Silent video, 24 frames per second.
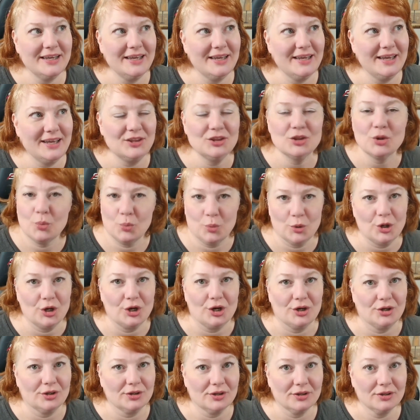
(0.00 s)
In the
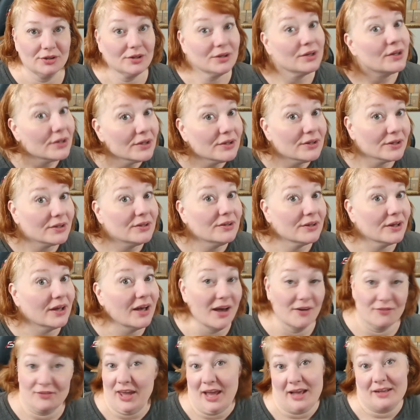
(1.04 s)
word.
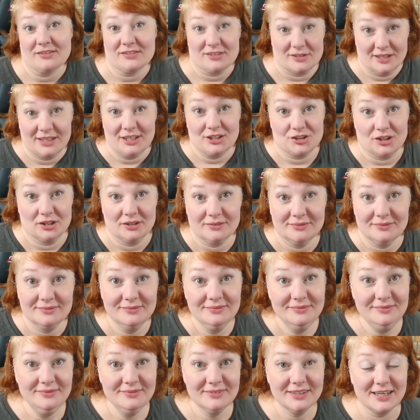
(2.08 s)
of cancellation,
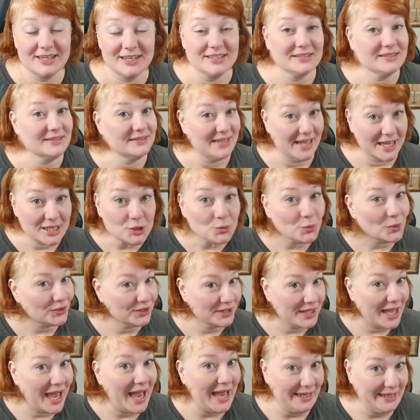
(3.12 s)
because that's what
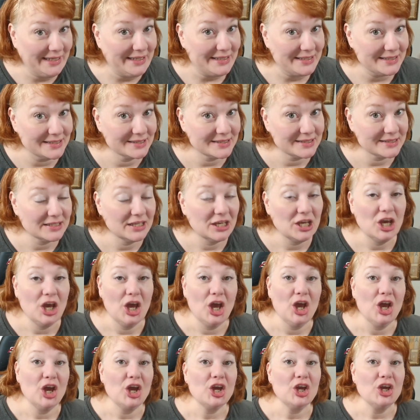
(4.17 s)
that is.
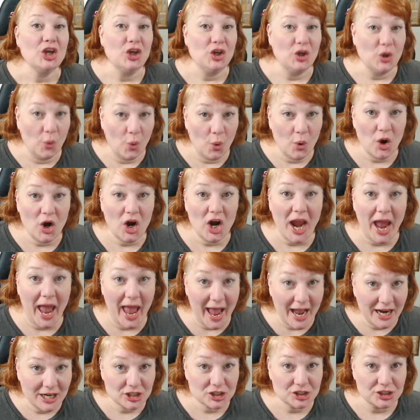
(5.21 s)
Your
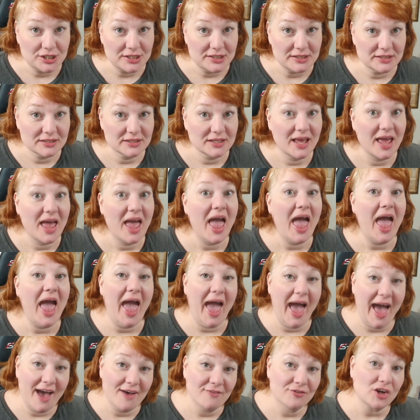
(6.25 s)
actions
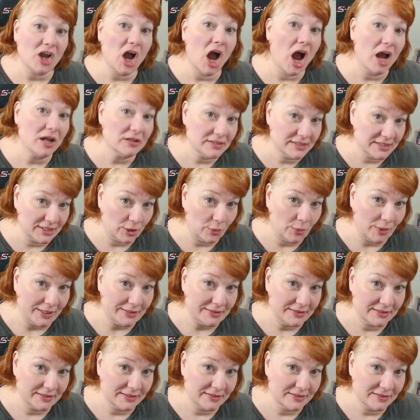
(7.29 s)
have
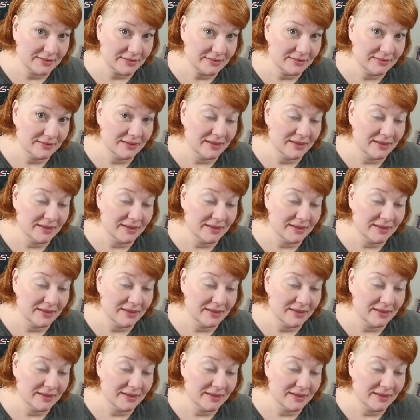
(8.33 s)
consequences.